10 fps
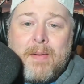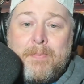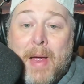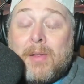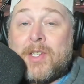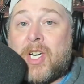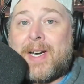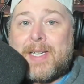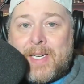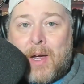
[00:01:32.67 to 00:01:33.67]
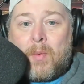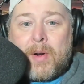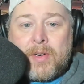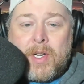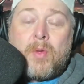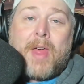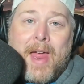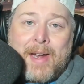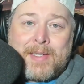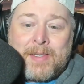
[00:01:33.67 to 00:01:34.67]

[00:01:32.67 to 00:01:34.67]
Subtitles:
Belichick did not want to do that.